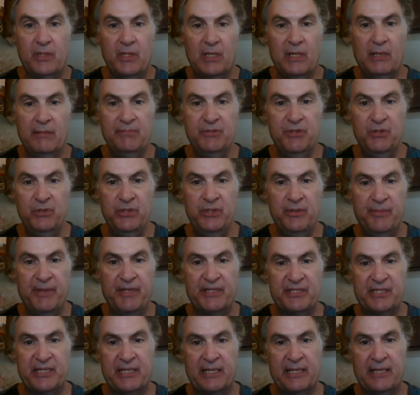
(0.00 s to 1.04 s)
doing the
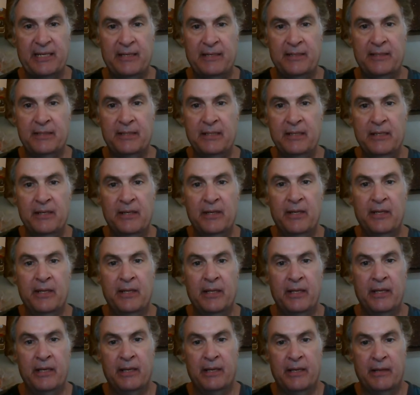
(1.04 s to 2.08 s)
best I can,
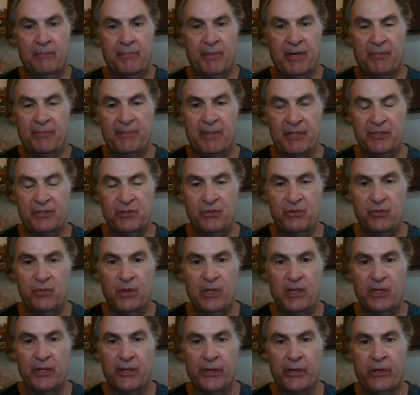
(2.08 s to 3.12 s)
but I'm not doing
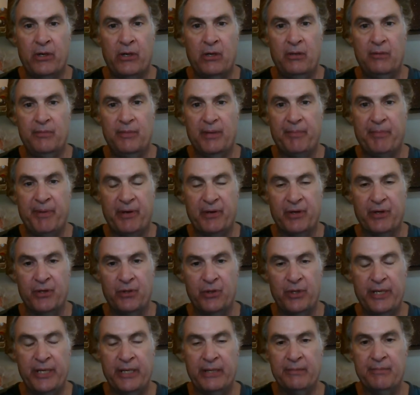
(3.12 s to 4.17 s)
well at all. My
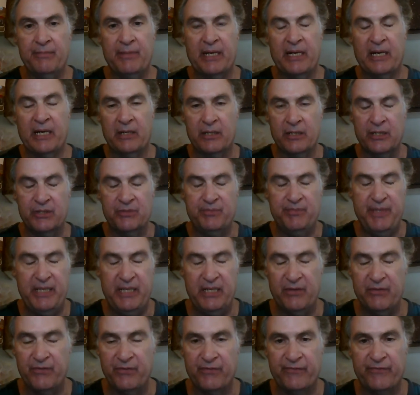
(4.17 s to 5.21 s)
paranoia, my heart is
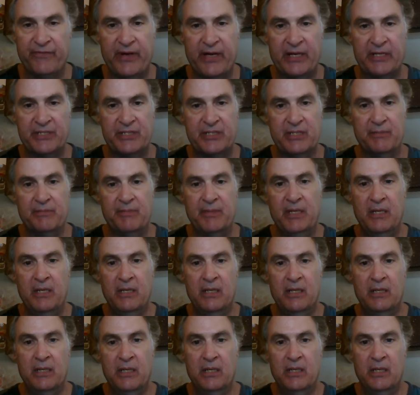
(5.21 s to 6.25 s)
beating real fast. I'm
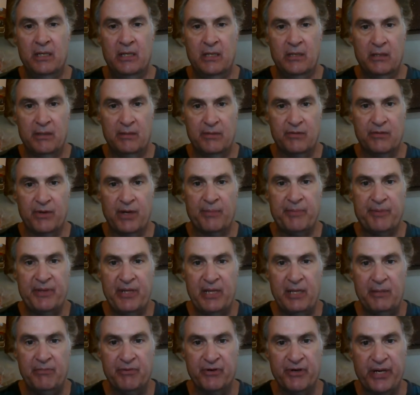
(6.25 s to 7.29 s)

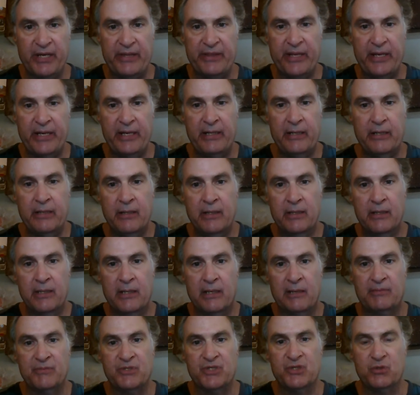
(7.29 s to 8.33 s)
rapidly breathing.
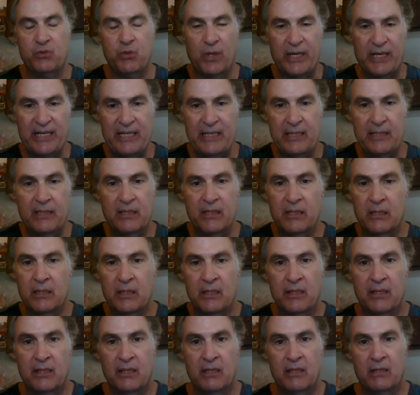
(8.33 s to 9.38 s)
I'm sweaty.
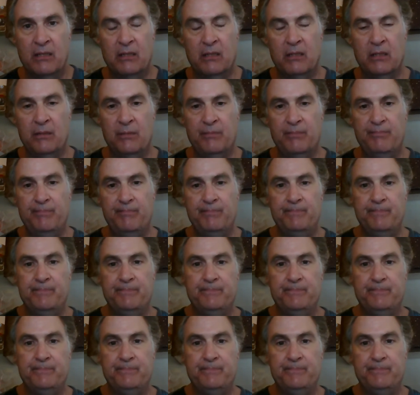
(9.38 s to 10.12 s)
I'm